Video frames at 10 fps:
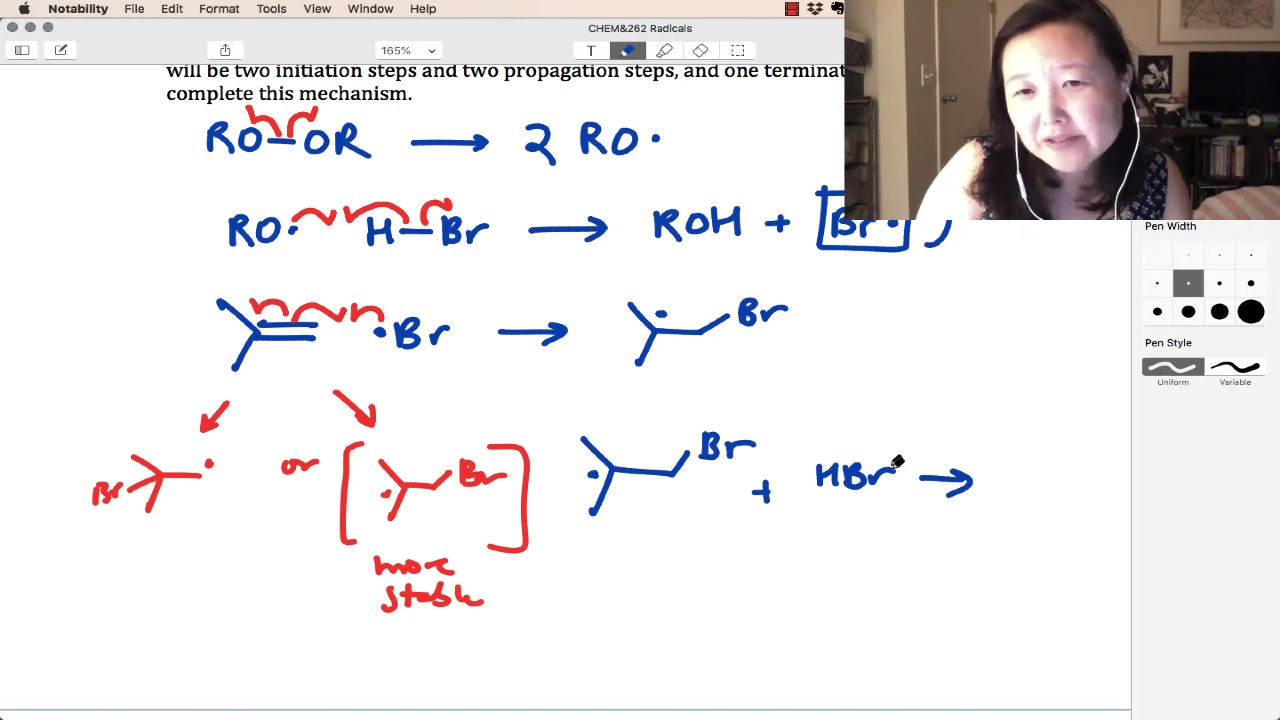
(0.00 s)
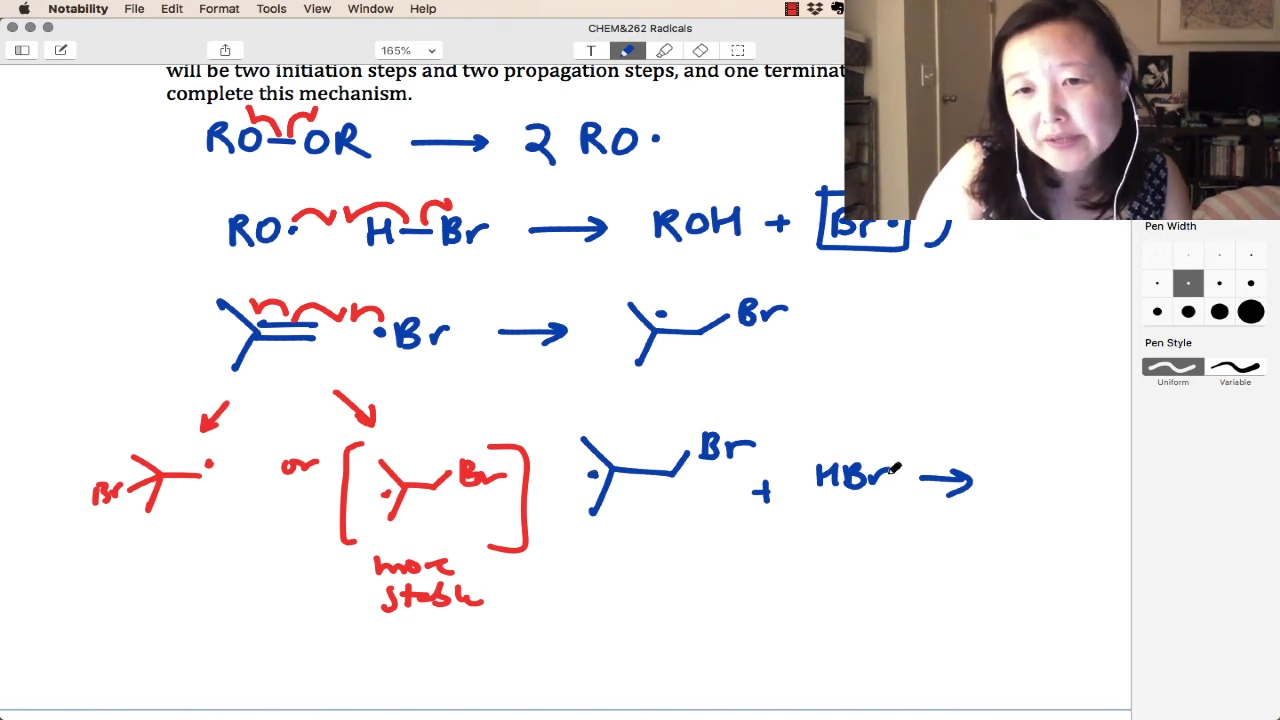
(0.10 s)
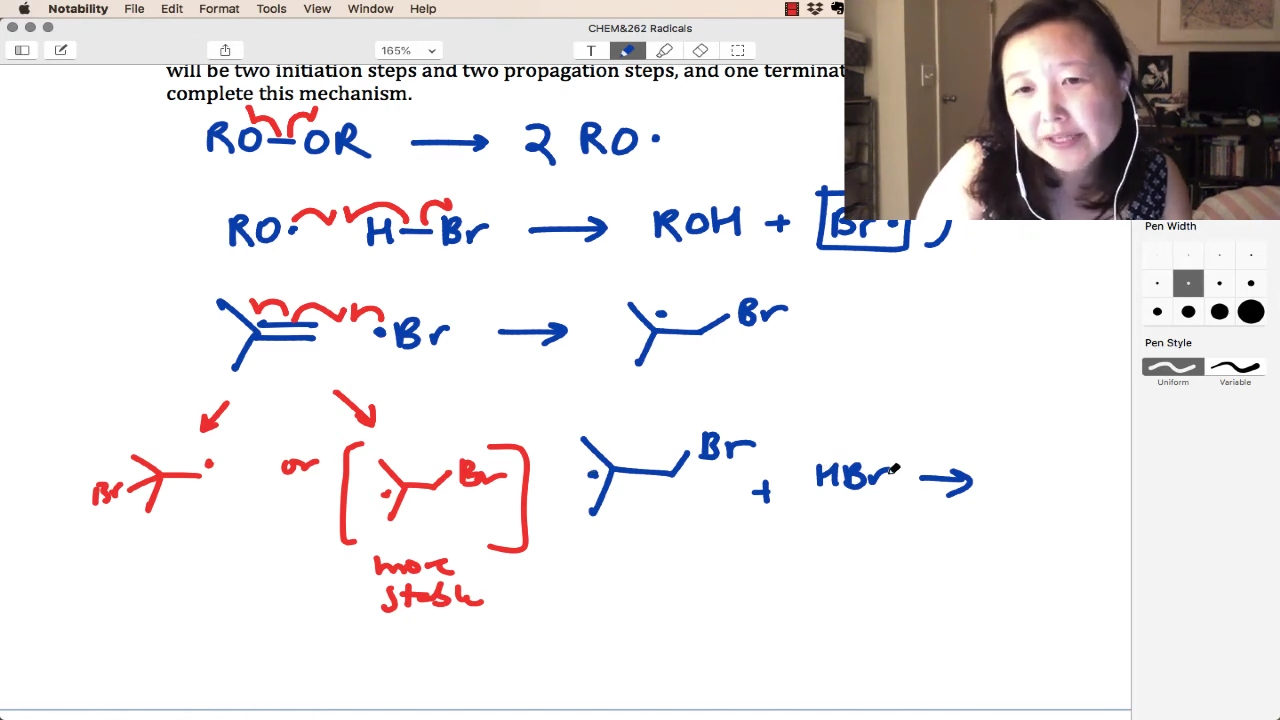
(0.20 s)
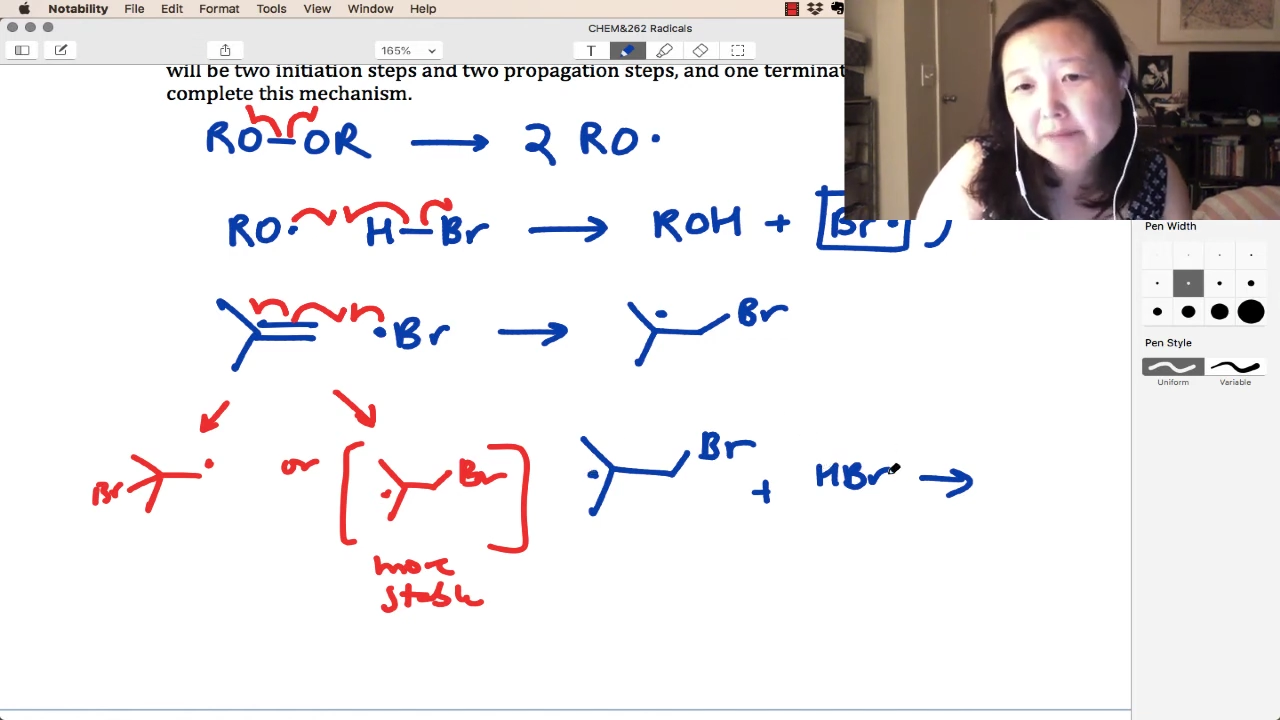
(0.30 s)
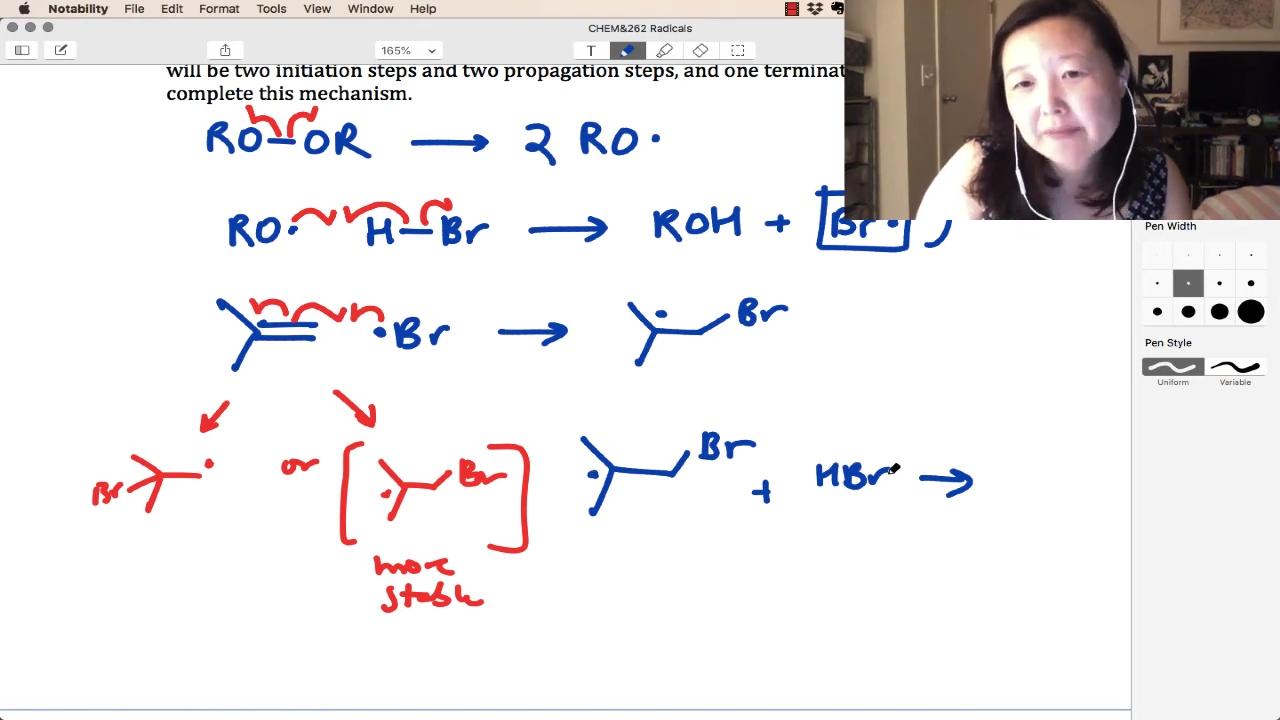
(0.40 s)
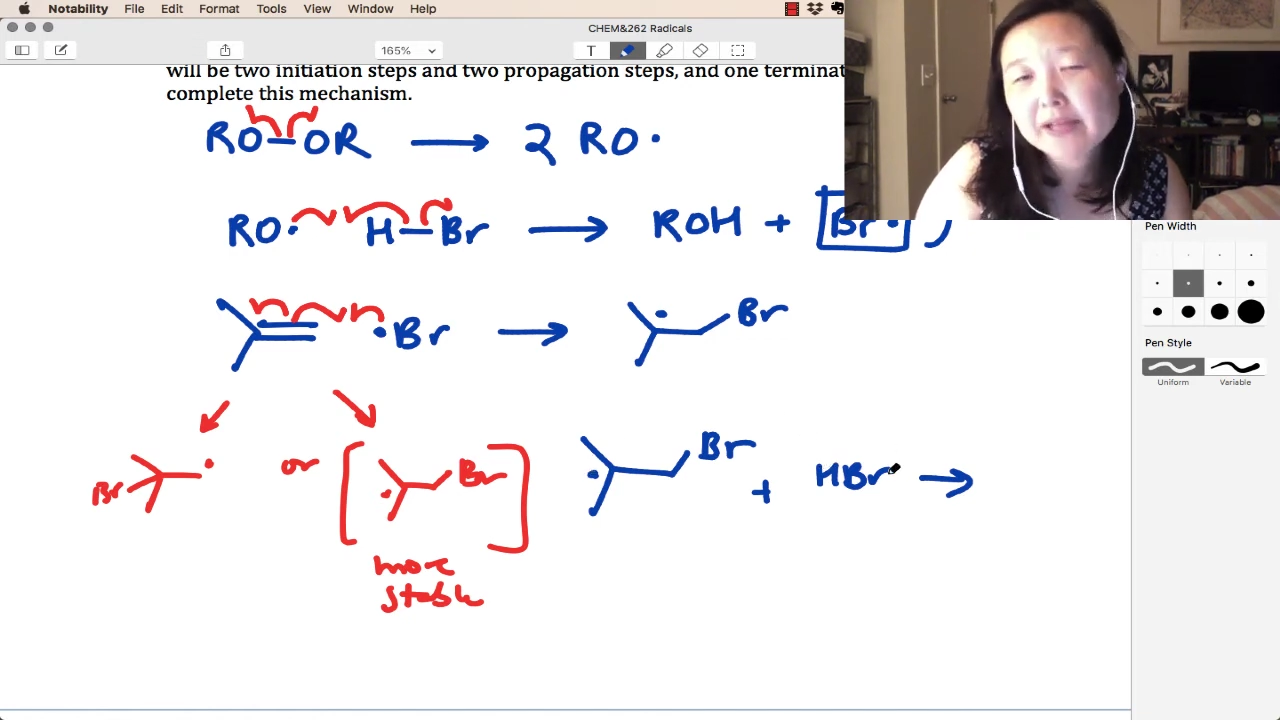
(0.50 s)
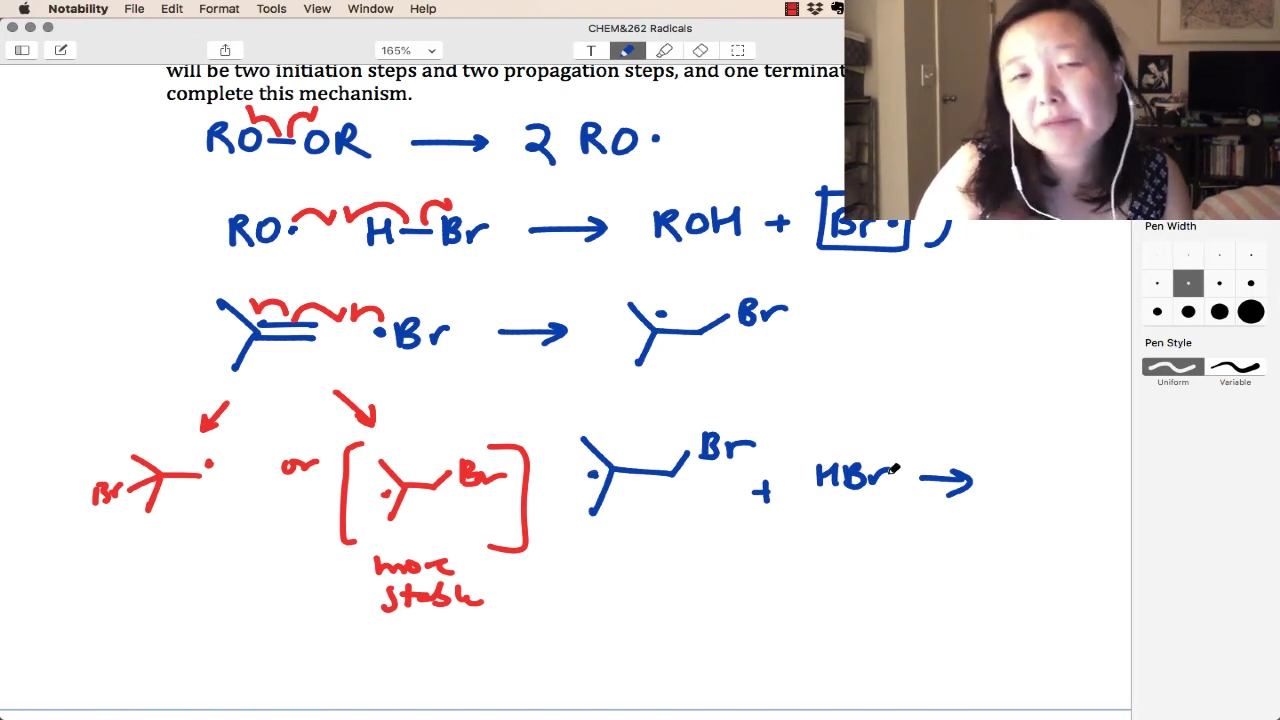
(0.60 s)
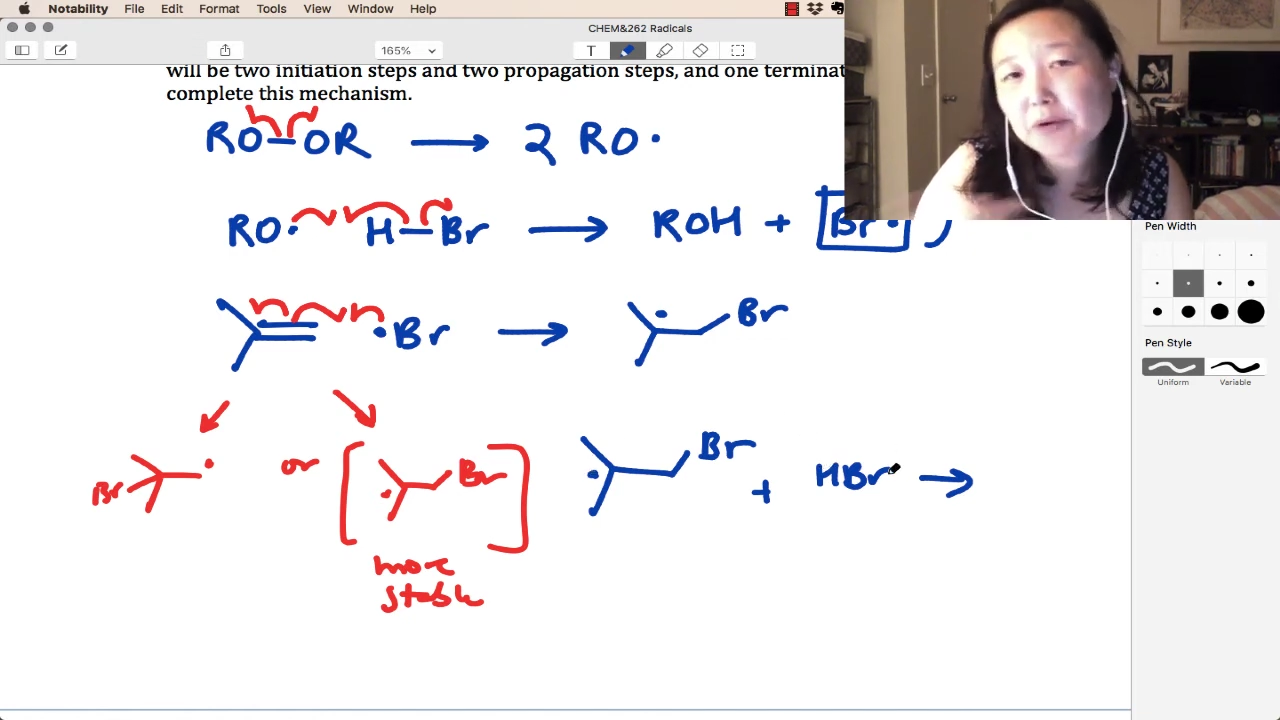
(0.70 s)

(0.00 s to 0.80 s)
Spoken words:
so I could make